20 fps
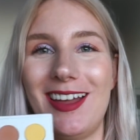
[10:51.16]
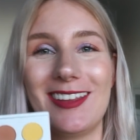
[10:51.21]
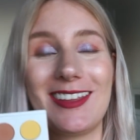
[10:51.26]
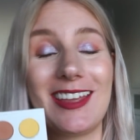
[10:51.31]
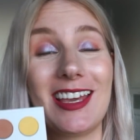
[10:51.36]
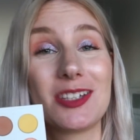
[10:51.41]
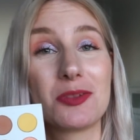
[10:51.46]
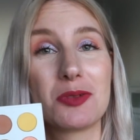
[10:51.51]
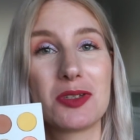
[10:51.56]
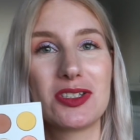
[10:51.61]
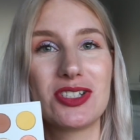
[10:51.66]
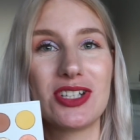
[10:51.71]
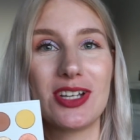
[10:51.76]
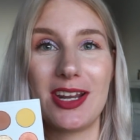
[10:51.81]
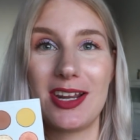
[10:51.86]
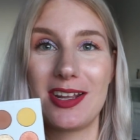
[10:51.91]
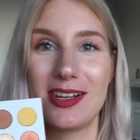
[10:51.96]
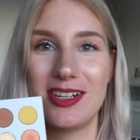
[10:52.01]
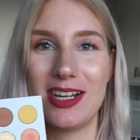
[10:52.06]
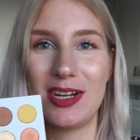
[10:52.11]
guess which
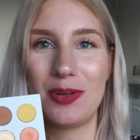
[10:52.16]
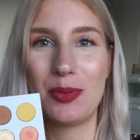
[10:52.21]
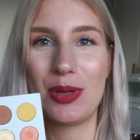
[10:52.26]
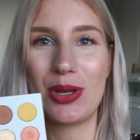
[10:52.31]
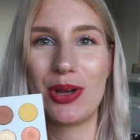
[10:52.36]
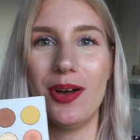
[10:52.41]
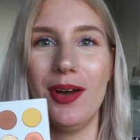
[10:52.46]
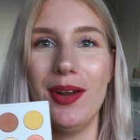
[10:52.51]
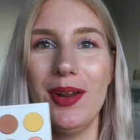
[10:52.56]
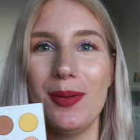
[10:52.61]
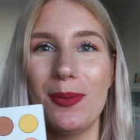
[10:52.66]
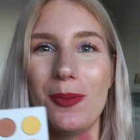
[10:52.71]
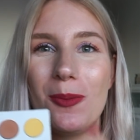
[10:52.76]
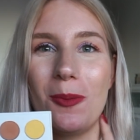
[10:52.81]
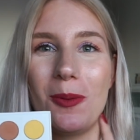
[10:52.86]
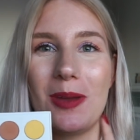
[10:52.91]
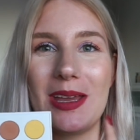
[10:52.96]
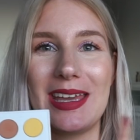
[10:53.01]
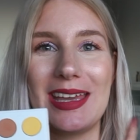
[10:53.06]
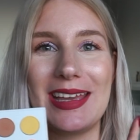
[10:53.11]
shade we got?
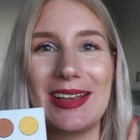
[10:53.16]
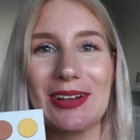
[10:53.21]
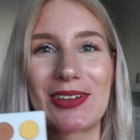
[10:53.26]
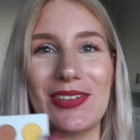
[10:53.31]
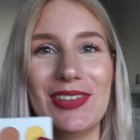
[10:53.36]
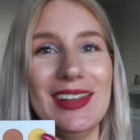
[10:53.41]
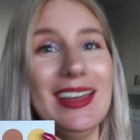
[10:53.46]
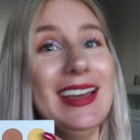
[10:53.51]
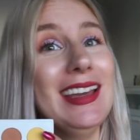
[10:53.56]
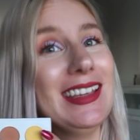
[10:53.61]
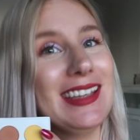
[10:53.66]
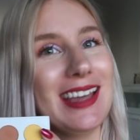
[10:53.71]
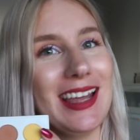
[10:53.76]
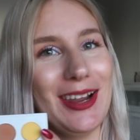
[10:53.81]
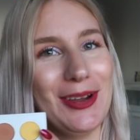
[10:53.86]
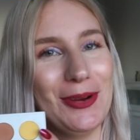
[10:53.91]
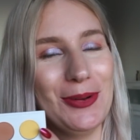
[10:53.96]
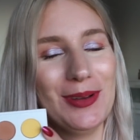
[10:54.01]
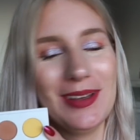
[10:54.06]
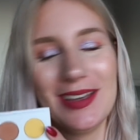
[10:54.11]
We got the
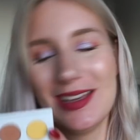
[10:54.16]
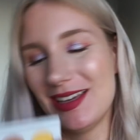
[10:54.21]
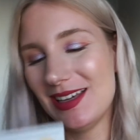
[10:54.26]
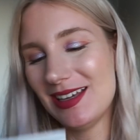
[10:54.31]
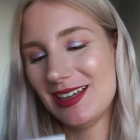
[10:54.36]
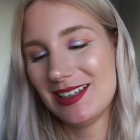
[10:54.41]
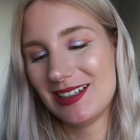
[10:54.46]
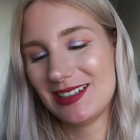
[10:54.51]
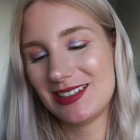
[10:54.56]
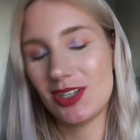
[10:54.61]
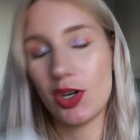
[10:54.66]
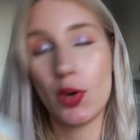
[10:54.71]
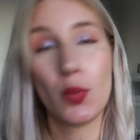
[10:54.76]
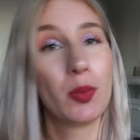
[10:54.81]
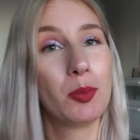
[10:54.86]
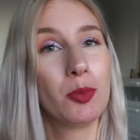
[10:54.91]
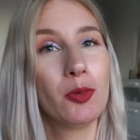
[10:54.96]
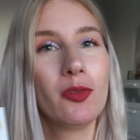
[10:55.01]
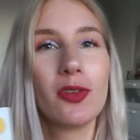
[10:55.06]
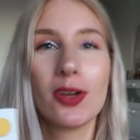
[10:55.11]
yellow. So we're
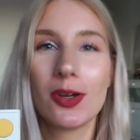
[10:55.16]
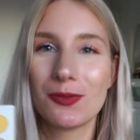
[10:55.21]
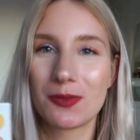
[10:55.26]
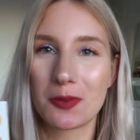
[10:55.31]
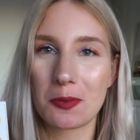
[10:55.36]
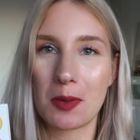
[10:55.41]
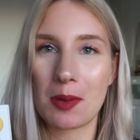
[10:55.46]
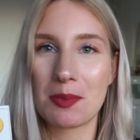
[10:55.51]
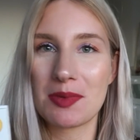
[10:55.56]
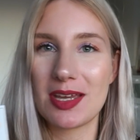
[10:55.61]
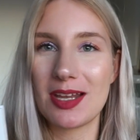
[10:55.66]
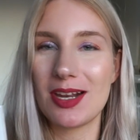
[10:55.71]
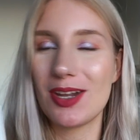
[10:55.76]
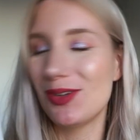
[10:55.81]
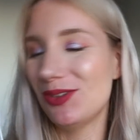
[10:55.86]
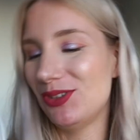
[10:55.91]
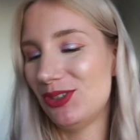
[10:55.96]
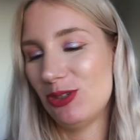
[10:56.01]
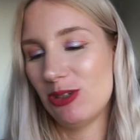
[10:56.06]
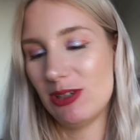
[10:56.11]
moving on from one yellow
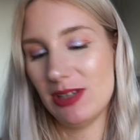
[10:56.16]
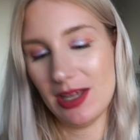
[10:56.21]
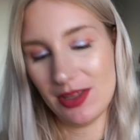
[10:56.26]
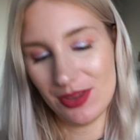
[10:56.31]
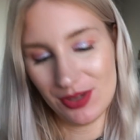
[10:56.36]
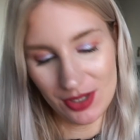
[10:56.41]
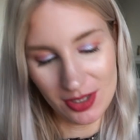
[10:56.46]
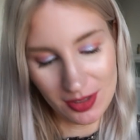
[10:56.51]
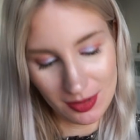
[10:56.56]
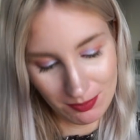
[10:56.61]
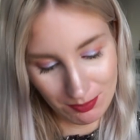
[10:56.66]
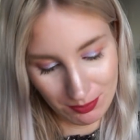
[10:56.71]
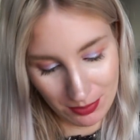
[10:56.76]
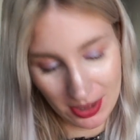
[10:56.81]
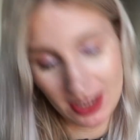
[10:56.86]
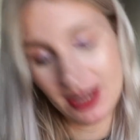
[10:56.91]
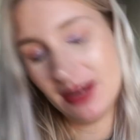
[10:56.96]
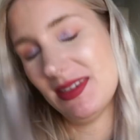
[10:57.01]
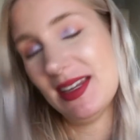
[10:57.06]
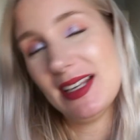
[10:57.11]
to another,
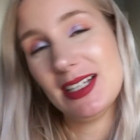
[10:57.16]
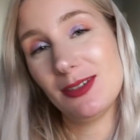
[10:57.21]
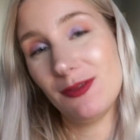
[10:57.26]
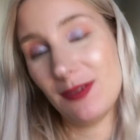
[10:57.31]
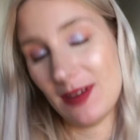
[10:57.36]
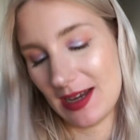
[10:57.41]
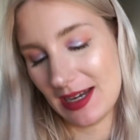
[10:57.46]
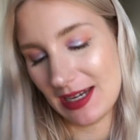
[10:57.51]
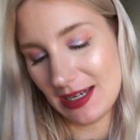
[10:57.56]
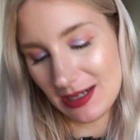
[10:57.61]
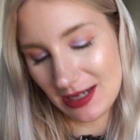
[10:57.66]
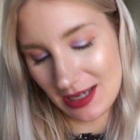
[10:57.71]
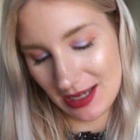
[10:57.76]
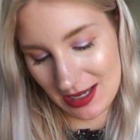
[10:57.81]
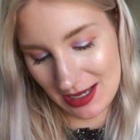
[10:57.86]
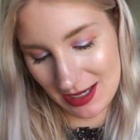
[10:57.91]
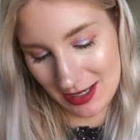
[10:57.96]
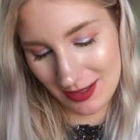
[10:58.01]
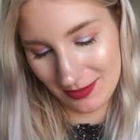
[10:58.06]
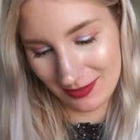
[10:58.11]
but that's fine,
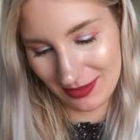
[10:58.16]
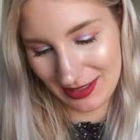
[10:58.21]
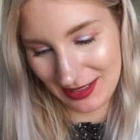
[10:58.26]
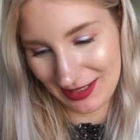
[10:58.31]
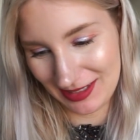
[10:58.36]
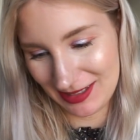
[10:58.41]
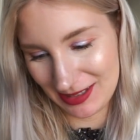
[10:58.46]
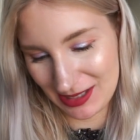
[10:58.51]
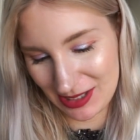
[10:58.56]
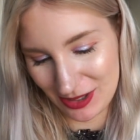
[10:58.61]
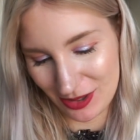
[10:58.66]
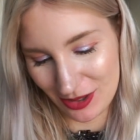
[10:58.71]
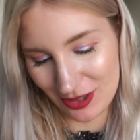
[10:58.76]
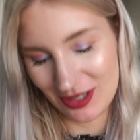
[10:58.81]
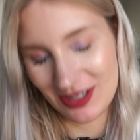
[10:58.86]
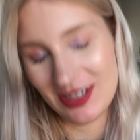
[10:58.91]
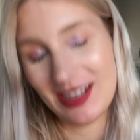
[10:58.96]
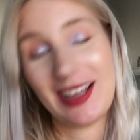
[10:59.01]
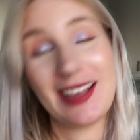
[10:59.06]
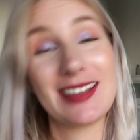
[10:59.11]
and this
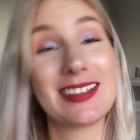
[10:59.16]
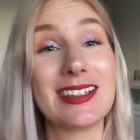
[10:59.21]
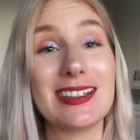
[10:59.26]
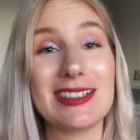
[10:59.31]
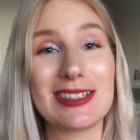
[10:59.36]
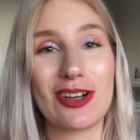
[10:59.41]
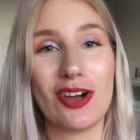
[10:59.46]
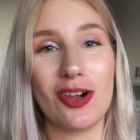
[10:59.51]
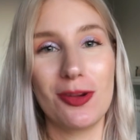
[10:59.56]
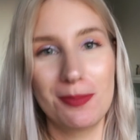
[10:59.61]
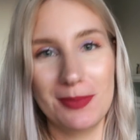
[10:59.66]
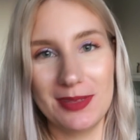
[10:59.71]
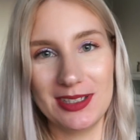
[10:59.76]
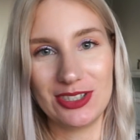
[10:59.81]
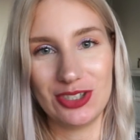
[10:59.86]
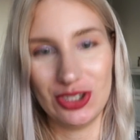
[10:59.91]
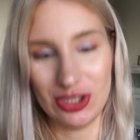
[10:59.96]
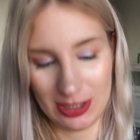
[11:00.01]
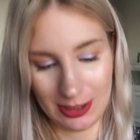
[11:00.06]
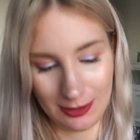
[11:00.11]
color, like I said, is called
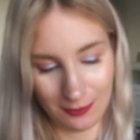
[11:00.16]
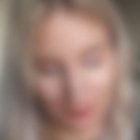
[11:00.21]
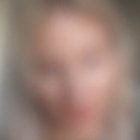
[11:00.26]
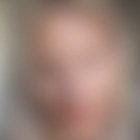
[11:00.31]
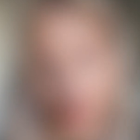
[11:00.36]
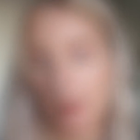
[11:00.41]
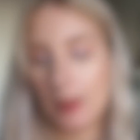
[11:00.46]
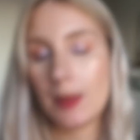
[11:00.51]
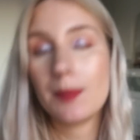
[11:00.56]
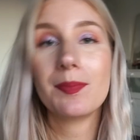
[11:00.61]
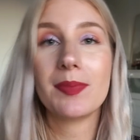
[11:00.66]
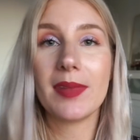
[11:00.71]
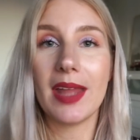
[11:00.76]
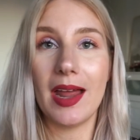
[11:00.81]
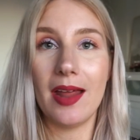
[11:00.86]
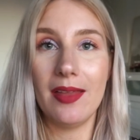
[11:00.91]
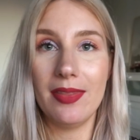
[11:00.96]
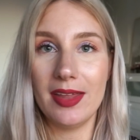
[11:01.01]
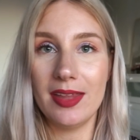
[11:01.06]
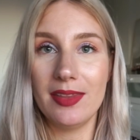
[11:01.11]
Mischief.
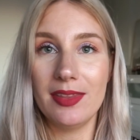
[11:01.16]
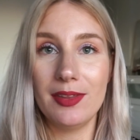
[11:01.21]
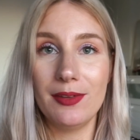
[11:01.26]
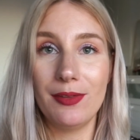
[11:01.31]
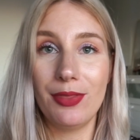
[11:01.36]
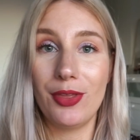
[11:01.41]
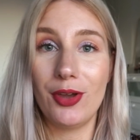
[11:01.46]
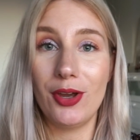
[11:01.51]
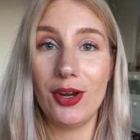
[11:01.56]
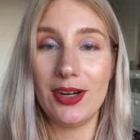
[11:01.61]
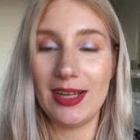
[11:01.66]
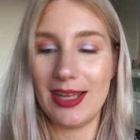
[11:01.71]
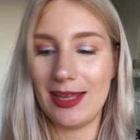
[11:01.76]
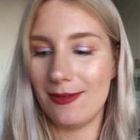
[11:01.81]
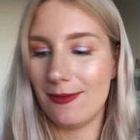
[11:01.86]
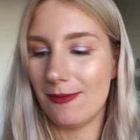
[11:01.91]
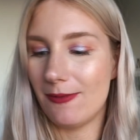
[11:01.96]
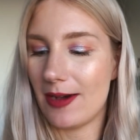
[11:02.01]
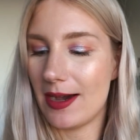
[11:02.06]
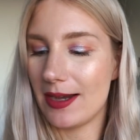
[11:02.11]
And then the third
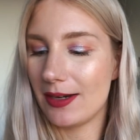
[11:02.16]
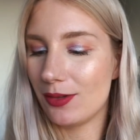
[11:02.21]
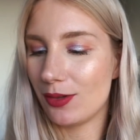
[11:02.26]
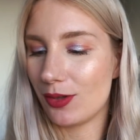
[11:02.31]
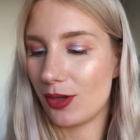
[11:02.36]
and final